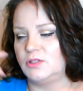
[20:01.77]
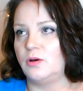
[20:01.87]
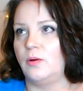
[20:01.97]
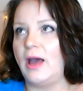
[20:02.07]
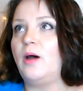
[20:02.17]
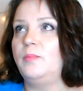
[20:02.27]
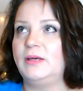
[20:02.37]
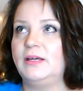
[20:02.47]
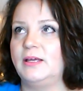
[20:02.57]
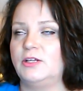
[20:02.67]
so how
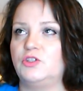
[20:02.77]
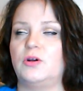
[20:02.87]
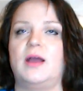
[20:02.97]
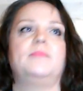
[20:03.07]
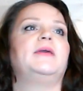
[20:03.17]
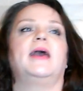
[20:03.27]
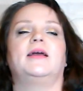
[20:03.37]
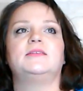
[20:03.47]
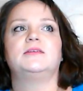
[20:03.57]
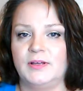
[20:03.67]
big can a tribe
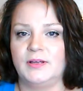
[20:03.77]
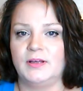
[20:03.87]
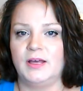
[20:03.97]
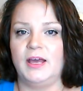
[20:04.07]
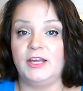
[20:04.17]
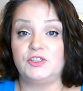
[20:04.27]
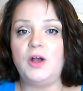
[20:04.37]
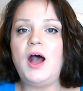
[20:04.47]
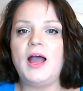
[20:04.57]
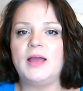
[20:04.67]
get? A
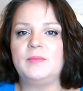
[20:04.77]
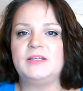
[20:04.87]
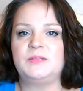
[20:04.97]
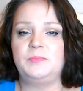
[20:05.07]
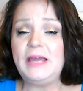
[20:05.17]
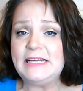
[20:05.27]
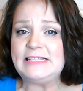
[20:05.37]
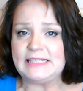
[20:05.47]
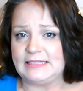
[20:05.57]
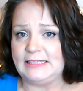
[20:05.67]
tribe is
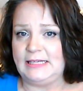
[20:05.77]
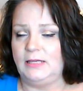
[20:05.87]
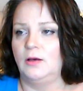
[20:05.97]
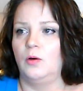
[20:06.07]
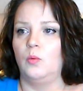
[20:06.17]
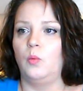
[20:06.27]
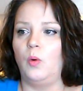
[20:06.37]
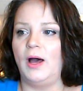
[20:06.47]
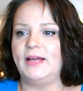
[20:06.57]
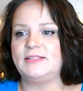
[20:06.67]
basically
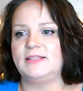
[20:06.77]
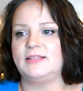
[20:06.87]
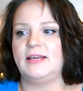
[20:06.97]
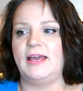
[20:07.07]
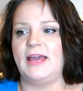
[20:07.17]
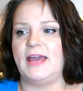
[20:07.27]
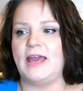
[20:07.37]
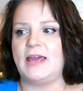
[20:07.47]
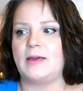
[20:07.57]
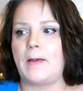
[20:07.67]
what
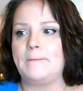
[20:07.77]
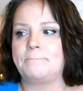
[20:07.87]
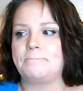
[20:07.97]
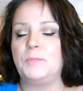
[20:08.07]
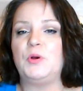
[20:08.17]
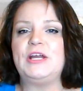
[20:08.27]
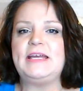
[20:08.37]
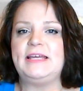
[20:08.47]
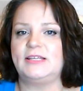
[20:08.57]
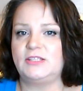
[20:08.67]
a
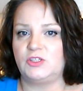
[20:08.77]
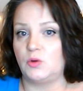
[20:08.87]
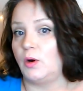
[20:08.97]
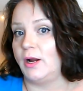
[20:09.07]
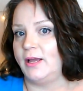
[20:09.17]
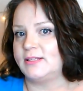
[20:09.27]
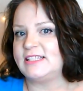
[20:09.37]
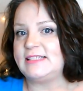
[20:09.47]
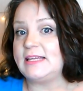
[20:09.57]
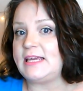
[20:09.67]
prehistoric
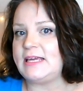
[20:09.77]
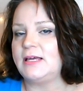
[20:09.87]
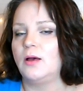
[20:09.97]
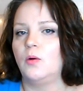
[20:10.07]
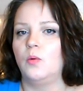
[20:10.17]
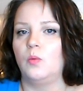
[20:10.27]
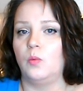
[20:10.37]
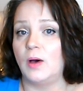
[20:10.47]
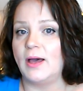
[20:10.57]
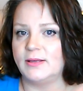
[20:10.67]
city
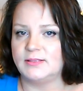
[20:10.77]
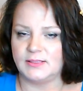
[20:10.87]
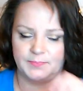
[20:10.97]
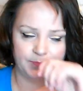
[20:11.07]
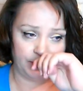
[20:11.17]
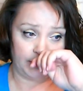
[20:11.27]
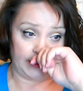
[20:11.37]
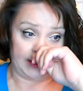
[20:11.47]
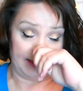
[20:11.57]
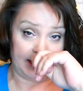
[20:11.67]
was.
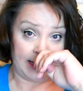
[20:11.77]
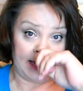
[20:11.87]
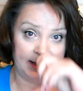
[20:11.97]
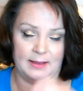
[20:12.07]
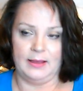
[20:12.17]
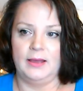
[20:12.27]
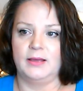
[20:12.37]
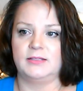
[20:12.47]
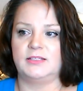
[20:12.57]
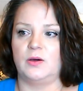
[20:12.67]
Okay,
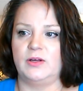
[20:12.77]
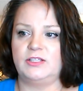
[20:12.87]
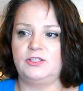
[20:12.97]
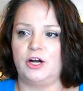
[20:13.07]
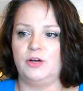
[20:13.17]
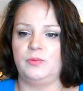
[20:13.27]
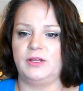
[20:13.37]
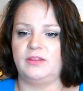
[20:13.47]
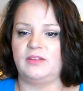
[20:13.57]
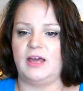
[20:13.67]
so it started
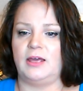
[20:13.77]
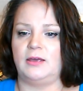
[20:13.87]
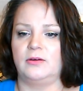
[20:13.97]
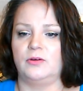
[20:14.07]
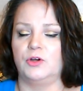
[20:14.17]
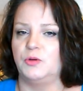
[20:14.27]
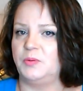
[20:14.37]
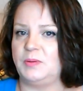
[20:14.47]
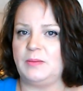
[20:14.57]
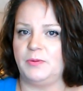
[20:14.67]
with a
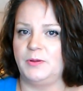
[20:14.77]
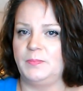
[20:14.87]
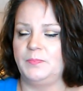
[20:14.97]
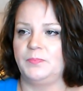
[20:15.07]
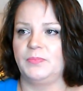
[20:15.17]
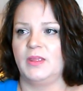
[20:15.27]
group of people